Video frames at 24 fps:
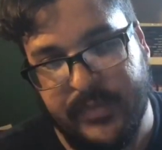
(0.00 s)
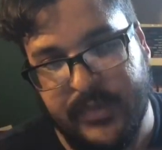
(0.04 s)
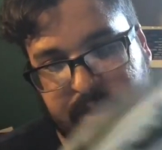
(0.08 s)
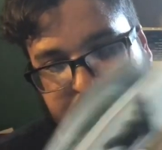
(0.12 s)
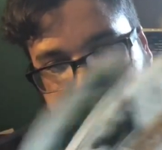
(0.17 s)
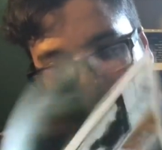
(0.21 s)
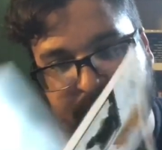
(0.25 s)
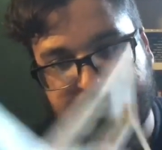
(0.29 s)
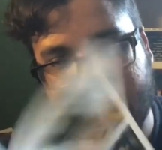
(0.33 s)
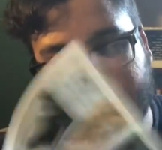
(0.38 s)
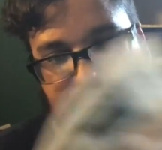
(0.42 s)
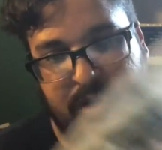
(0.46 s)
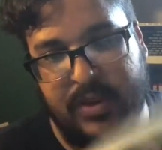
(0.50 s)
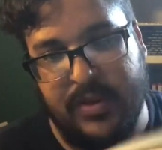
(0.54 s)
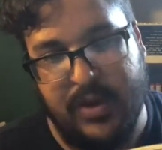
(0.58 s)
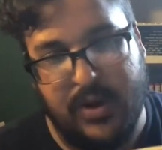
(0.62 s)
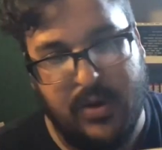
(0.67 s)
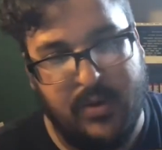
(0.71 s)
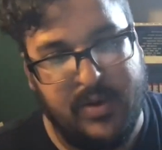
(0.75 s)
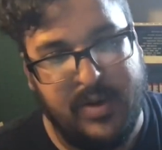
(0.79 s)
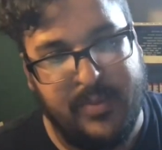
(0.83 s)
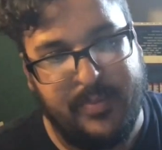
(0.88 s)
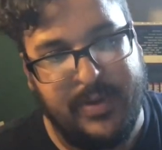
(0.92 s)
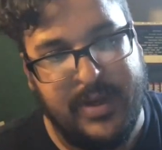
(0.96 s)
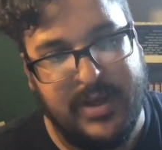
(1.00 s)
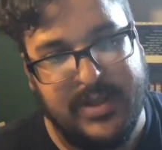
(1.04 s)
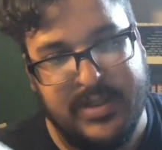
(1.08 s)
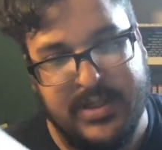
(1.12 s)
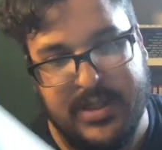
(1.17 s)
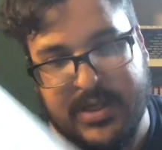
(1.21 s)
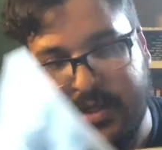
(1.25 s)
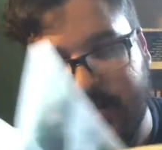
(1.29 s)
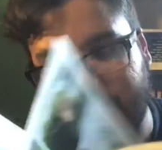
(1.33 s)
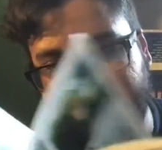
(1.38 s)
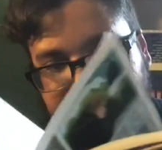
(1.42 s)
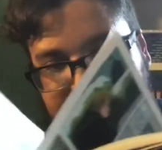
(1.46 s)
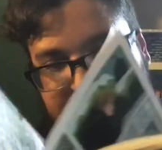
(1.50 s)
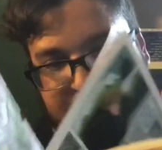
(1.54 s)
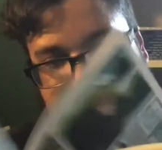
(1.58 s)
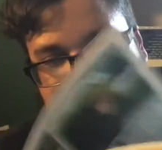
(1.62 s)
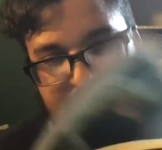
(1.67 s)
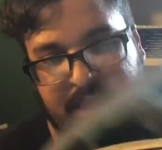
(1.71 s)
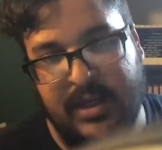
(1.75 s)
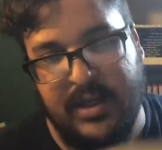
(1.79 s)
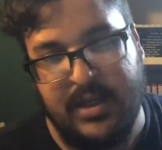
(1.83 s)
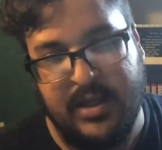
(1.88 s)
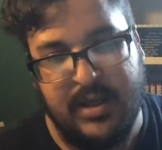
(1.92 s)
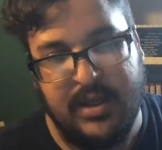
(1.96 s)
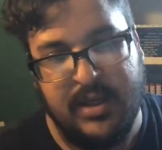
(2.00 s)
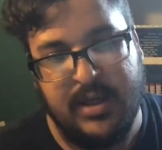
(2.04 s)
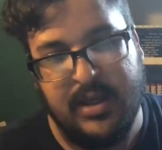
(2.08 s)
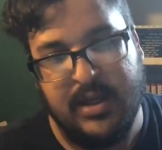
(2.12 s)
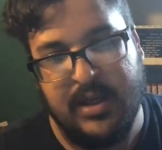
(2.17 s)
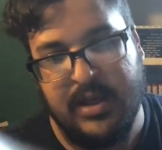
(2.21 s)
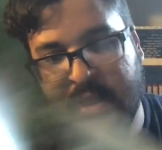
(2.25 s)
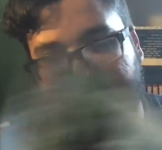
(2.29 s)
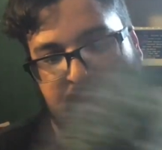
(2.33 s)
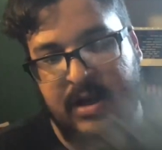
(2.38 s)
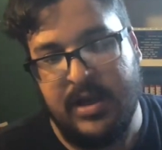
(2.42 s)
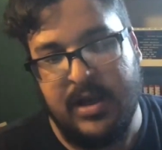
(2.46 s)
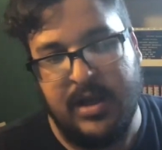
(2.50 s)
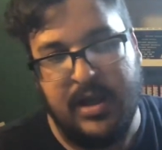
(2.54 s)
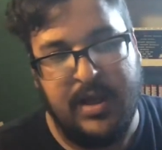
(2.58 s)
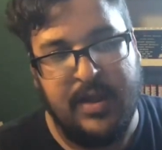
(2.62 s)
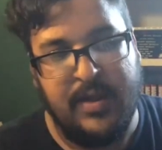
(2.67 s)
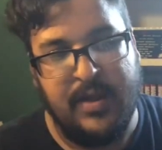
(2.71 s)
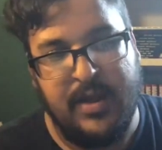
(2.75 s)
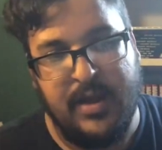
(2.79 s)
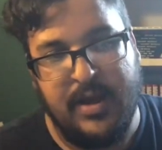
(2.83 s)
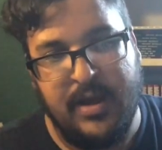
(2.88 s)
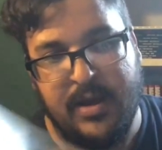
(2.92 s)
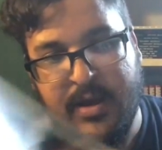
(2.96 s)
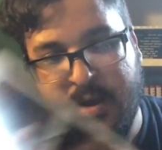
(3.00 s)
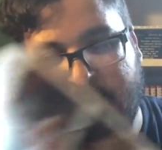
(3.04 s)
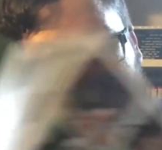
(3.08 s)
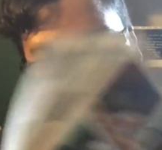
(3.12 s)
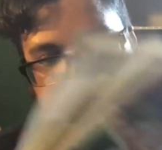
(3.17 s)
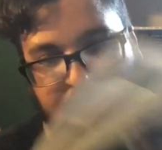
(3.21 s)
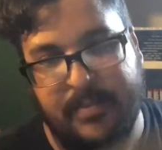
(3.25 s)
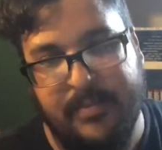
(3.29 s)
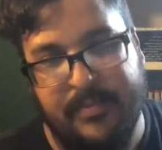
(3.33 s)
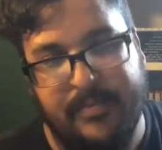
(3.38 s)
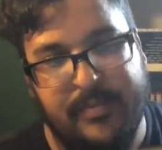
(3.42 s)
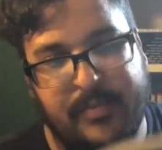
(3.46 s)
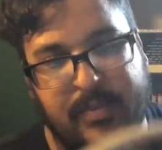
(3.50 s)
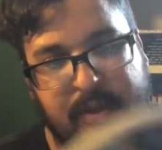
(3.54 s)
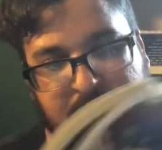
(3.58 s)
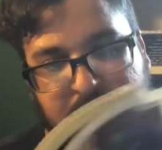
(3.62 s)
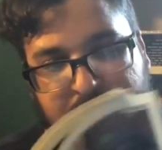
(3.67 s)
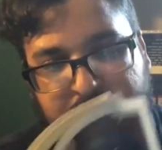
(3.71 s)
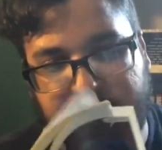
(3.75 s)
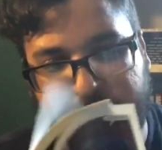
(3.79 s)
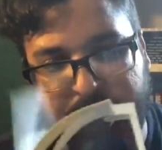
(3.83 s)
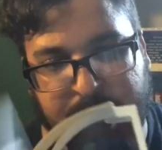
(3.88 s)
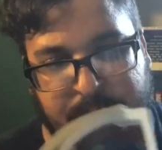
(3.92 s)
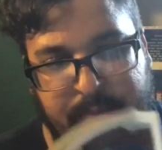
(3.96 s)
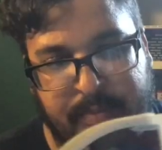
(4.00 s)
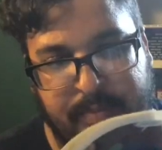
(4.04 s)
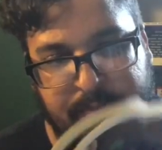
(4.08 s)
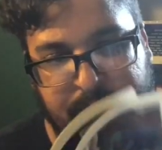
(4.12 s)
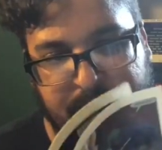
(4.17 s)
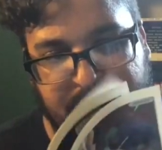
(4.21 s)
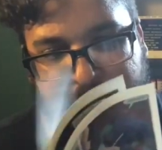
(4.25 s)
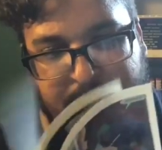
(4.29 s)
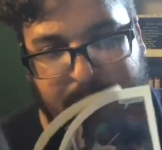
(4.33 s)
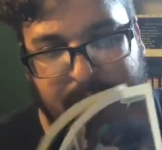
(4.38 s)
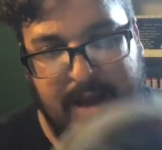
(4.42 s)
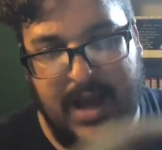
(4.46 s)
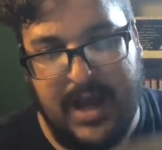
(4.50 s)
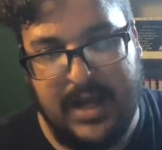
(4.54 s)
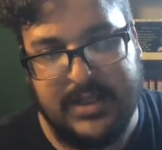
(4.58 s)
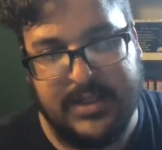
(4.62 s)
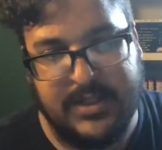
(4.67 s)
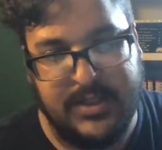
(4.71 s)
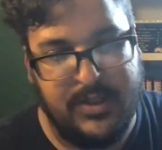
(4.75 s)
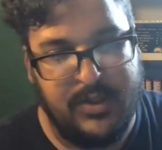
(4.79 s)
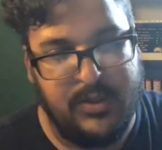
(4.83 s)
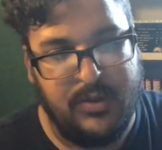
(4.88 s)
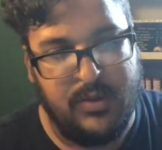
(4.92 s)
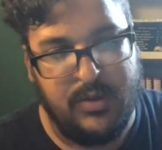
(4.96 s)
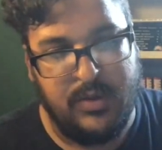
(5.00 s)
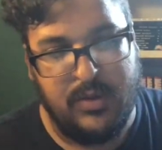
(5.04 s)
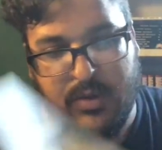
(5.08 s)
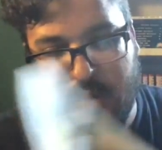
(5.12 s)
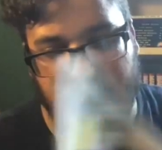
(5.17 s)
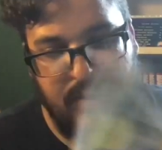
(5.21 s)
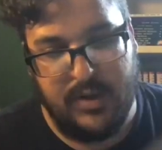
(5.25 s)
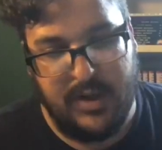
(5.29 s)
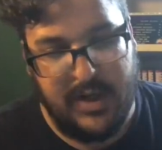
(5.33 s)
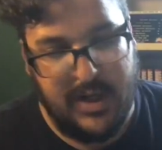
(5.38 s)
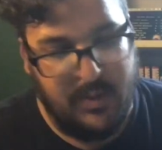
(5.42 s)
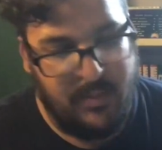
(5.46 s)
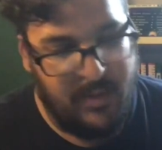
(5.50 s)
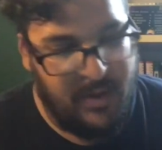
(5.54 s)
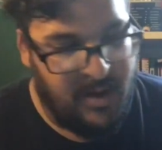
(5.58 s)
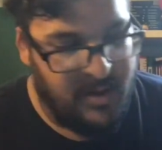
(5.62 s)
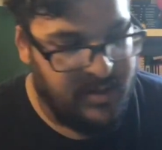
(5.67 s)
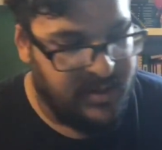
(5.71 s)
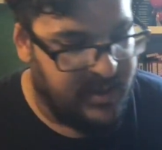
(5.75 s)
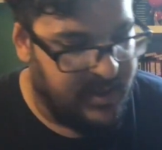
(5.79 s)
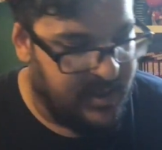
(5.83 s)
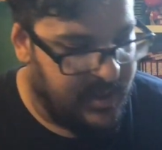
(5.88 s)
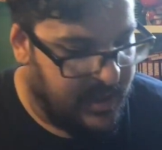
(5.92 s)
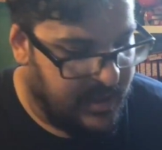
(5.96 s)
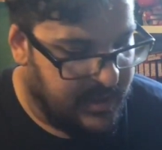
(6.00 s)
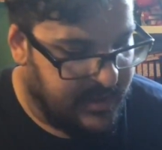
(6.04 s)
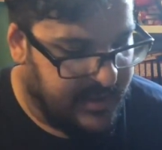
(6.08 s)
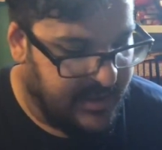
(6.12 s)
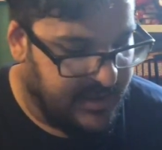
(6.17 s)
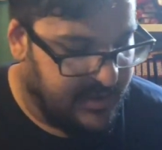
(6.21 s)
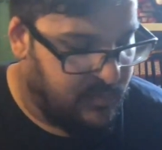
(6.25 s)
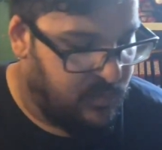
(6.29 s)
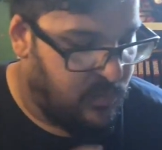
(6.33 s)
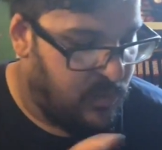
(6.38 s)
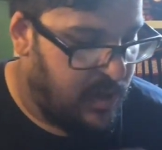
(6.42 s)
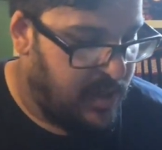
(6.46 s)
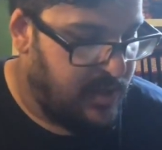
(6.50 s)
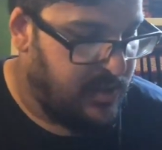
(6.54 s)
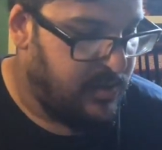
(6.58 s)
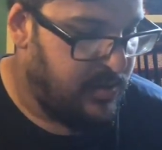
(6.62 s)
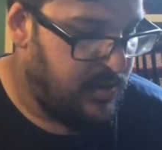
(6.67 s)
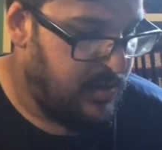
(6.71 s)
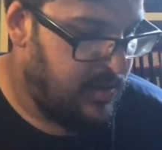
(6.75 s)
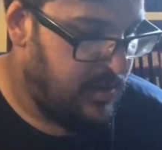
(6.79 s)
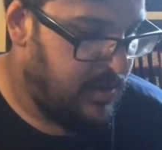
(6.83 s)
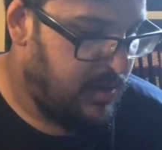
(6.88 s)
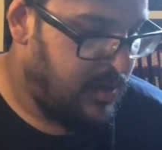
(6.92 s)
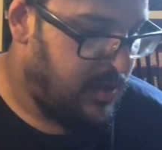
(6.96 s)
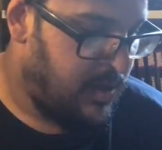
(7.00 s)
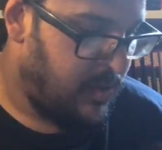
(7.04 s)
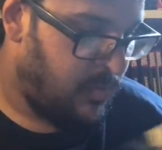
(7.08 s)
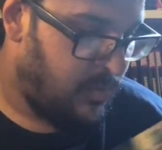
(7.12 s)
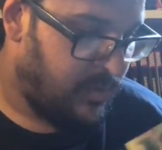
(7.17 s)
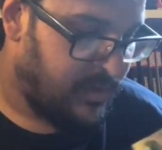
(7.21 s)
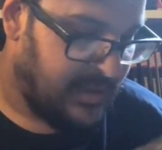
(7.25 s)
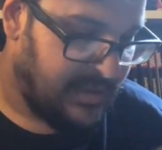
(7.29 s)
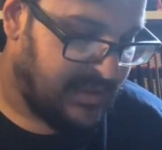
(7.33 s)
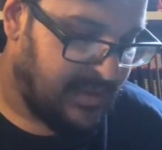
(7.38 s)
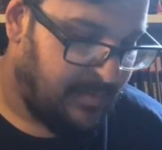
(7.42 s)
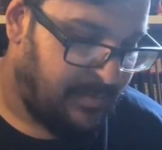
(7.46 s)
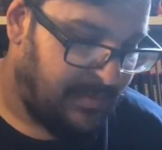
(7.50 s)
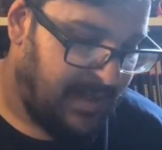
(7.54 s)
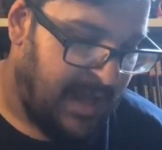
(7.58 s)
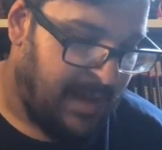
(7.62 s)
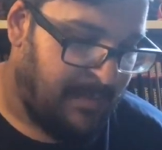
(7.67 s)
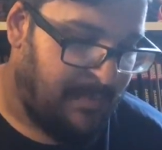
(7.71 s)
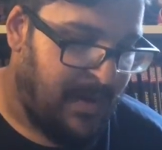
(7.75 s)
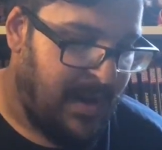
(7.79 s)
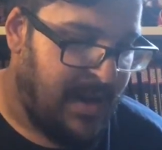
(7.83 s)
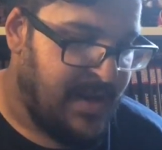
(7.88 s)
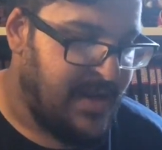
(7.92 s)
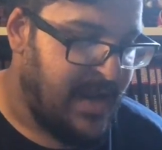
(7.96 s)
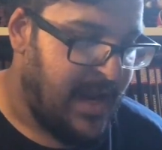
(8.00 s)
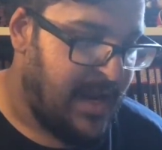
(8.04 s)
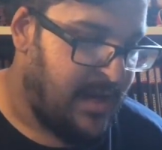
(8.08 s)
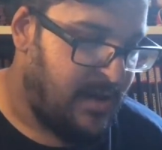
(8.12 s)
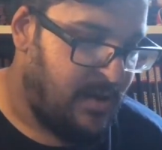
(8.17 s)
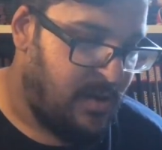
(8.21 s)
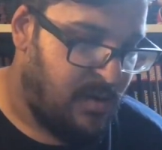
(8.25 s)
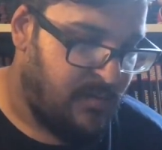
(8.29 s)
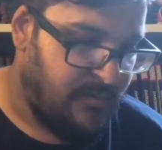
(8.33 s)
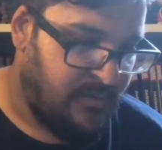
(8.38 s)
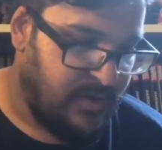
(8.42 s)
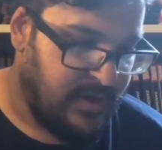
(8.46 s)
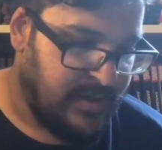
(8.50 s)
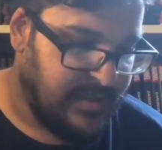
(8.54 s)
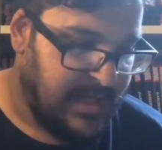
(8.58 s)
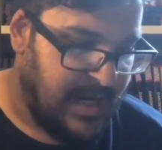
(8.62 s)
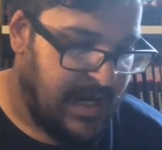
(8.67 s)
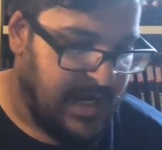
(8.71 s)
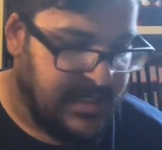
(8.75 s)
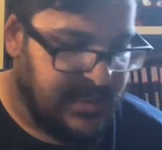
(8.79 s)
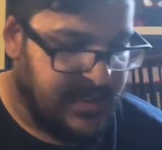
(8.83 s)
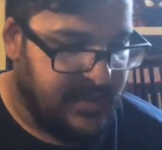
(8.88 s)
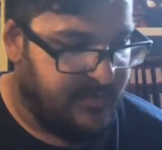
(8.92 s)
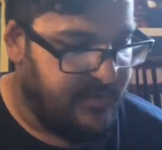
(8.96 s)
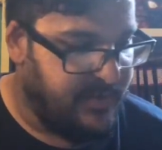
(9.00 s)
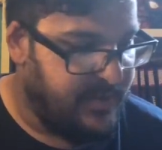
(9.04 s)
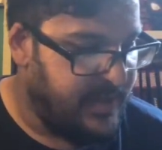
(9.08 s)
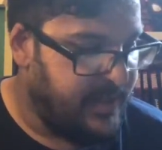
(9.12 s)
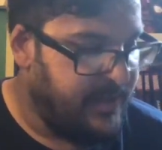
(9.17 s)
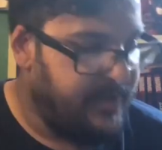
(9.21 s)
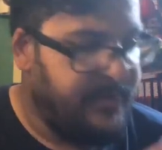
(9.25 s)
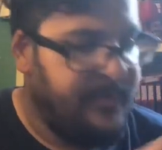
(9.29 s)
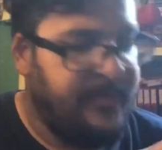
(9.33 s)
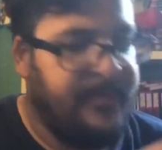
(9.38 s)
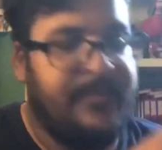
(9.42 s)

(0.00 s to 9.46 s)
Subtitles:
This is one of the only places you'll see the black suit he wears in season 1, with like the black bandana over his eyes and everything.